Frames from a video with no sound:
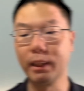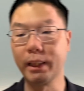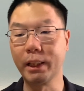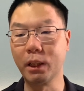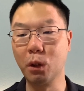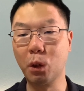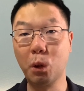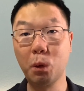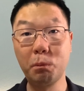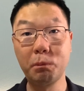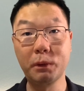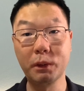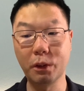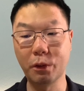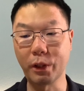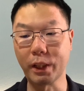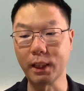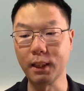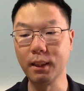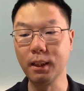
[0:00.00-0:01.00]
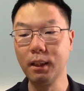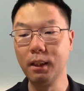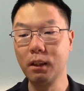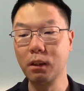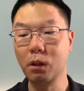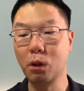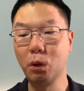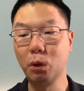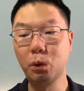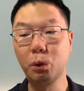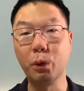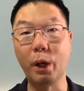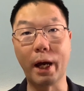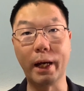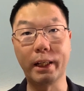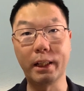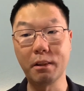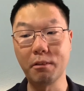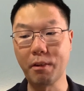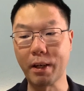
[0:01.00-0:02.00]
in the home screen, go to
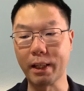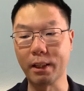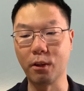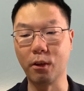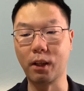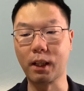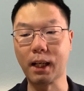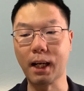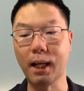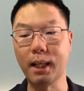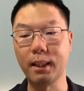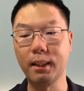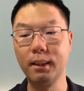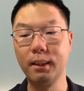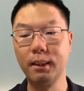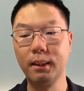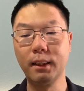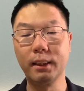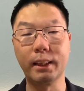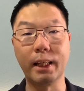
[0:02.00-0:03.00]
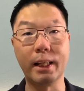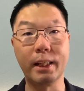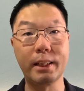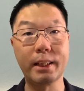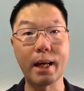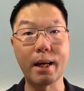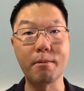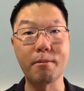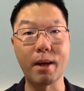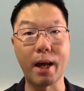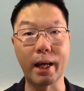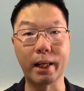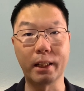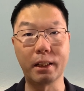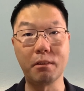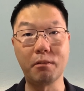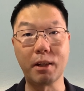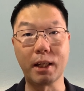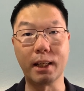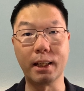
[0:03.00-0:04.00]
activate your card, then tap
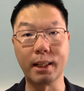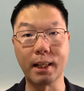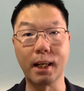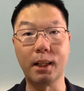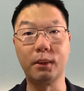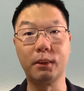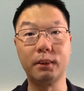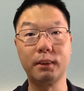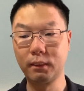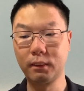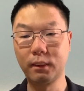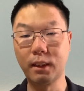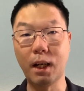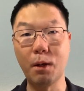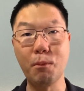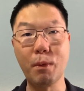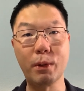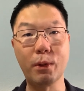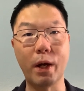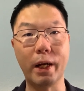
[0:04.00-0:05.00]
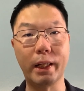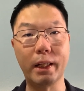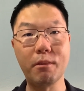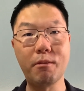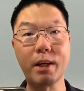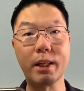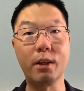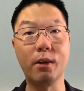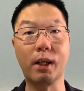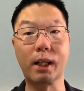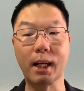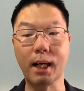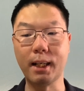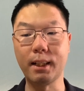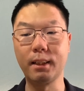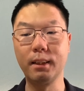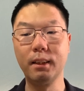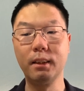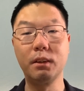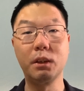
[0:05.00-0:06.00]
activate now. And when you activate your card,
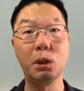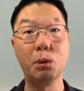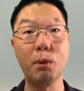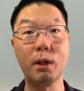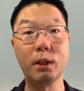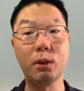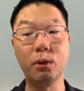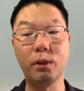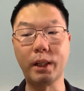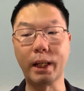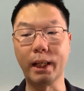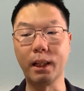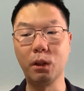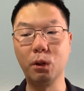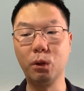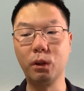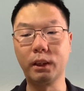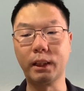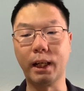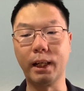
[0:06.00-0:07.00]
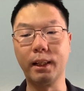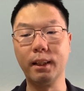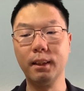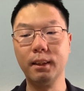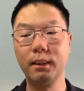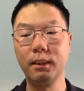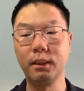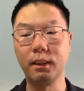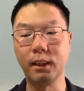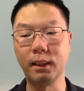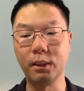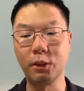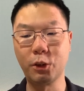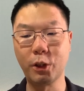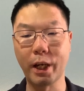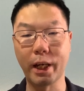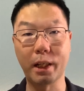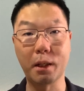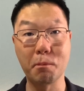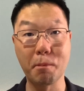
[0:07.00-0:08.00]
you want to take note that in
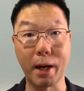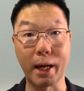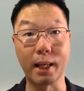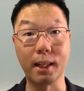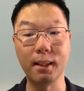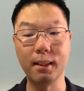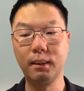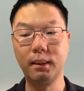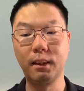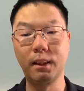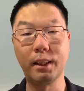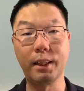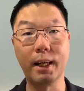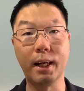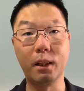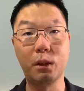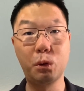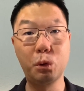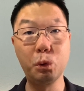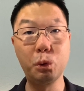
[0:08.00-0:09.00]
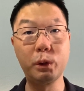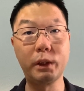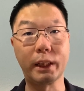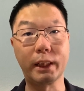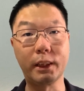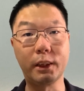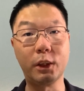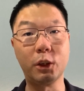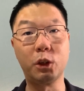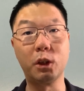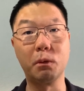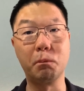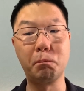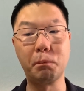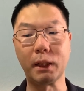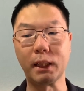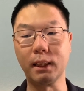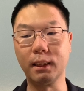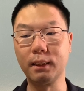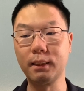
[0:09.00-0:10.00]
GXBank, there are two 6-digit
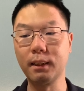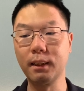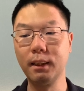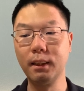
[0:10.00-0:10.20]
PIN.